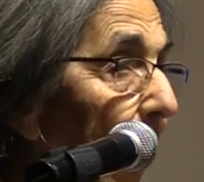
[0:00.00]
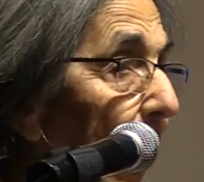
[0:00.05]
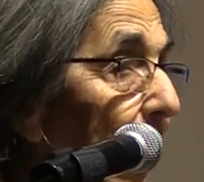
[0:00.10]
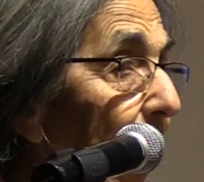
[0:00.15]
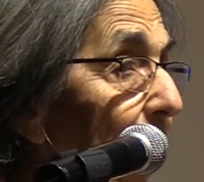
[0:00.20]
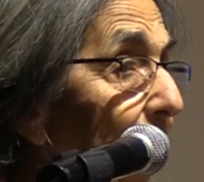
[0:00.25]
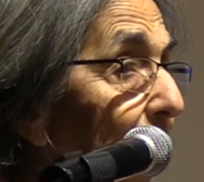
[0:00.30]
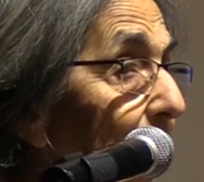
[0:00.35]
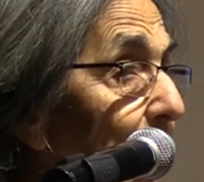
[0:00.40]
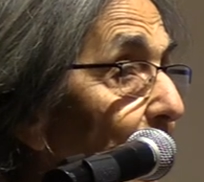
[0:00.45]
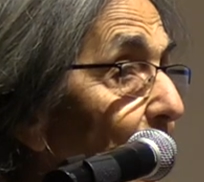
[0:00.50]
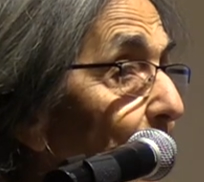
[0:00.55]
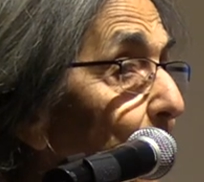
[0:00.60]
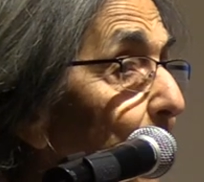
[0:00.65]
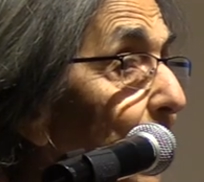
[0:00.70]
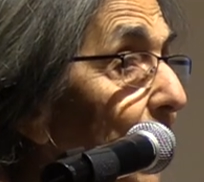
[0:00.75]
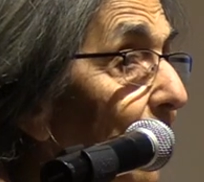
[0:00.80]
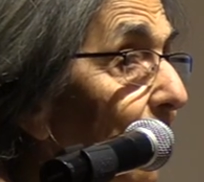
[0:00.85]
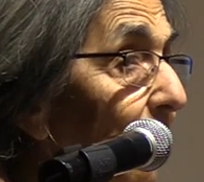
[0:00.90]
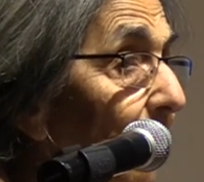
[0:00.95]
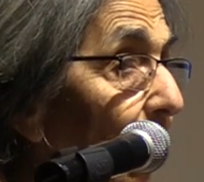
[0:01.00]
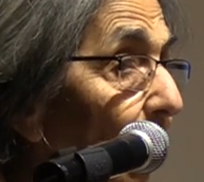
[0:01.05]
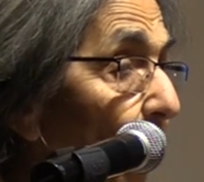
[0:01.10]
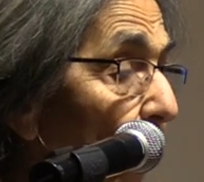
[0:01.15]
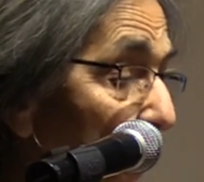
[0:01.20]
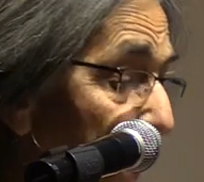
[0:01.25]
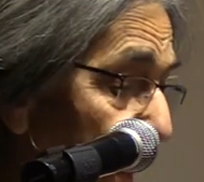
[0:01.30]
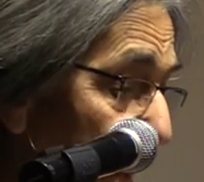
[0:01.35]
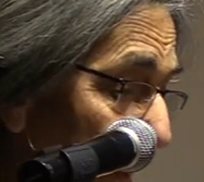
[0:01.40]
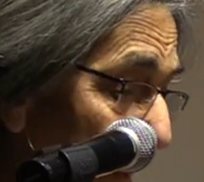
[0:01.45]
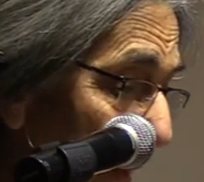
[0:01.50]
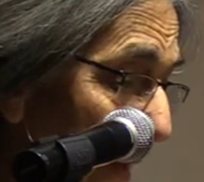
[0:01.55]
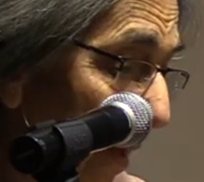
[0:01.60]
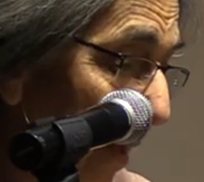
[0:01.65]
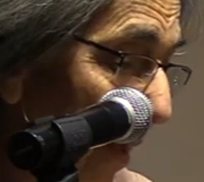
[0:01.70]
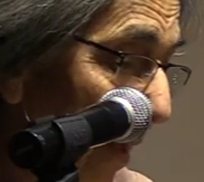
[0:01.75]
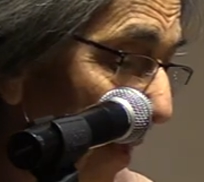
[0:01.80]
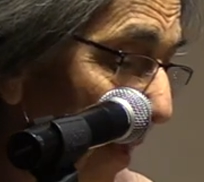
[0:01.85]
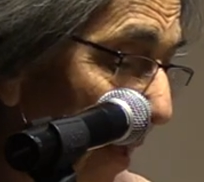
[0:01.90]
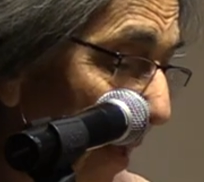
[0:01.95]
like I had to be somewhere?
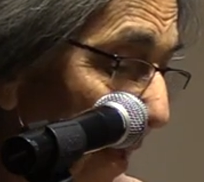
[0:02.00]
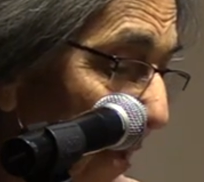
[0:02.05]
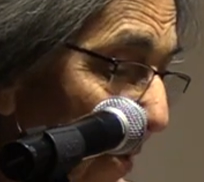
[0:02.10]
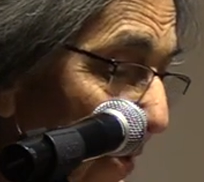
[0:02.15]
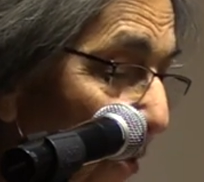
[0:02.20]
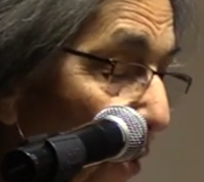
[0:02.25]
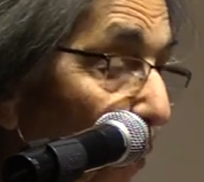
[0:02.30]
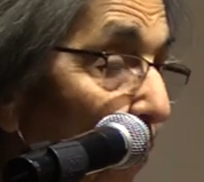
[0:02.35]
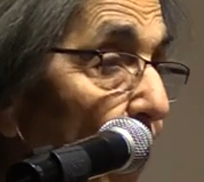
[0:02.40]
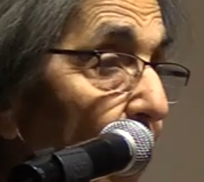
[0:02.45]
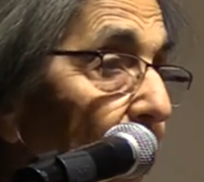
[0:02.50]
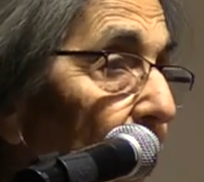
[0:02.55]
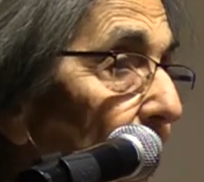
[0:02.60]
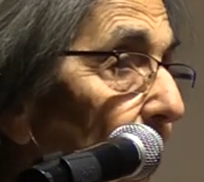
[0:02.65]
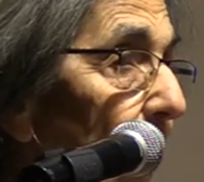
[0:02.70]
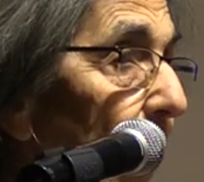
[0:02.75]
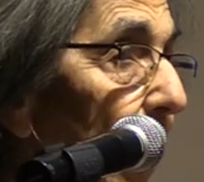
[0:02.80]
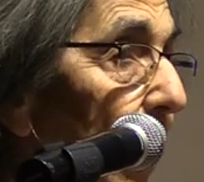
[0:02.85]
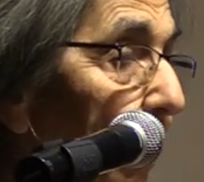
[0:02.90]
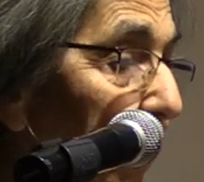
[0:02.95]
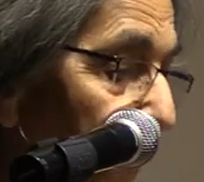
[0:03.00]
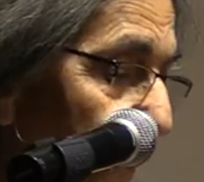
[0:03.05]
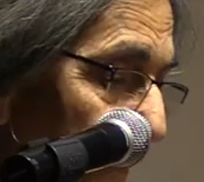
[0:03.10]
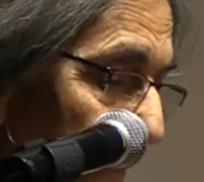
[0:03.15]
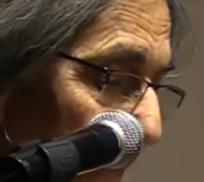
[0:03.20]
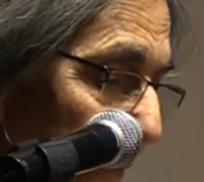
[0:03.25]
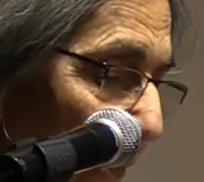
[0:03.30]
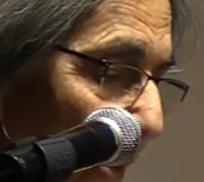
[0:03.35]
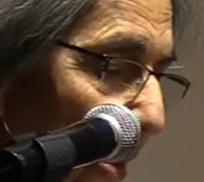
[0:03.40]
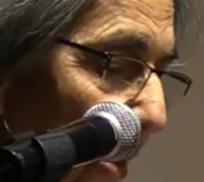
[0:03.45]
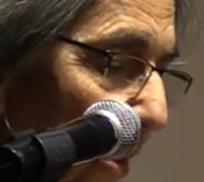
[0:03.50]
No time for